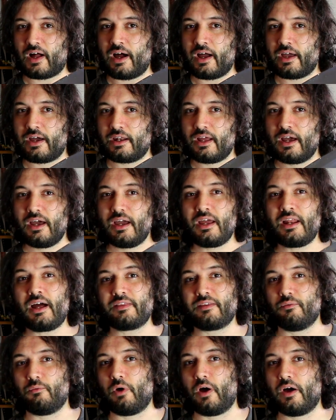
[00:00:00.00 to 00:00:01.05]
iron, in
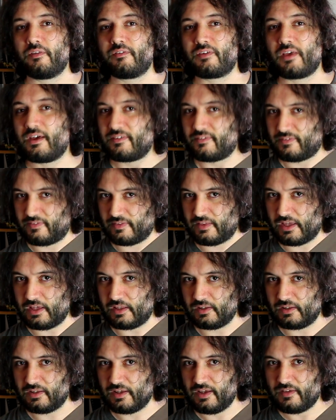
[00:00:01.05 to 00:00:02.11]
other words,
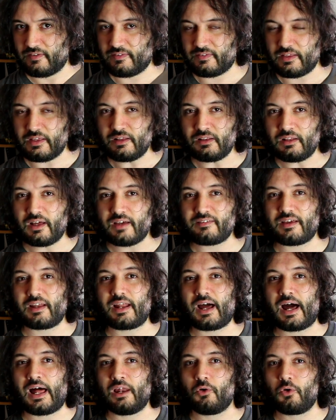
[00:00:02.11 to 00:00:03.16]
steel. Steel is
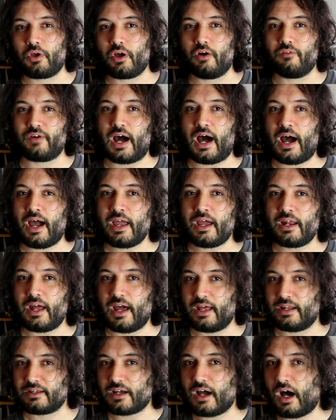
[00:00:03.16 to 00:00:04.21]
an alloy of iron
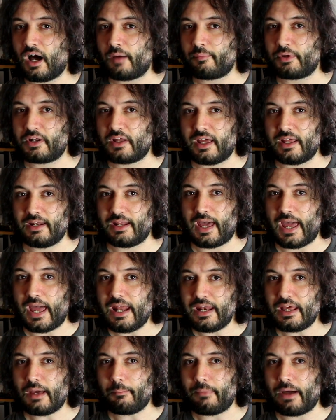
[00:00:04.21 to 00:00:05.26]
and carbon in
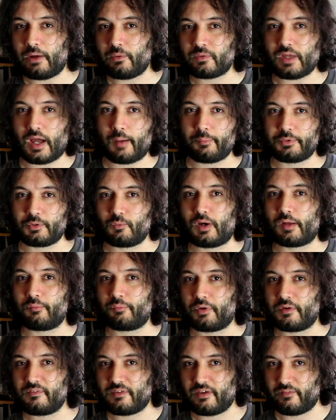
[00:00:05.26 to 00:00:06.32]
any amount up to
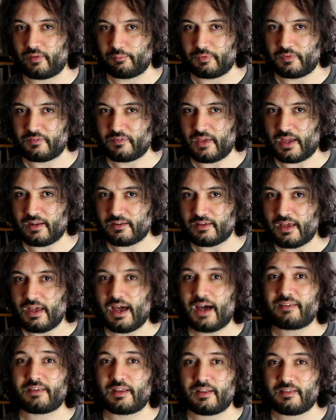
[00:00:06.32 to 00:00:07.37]
1.7%
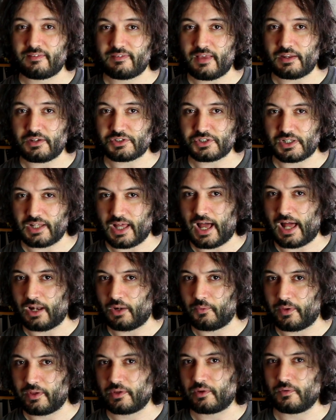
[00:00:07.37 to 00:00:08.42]
as an essential
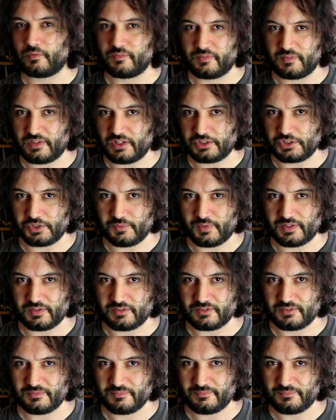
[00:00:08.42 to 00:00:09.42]
alloying constituent.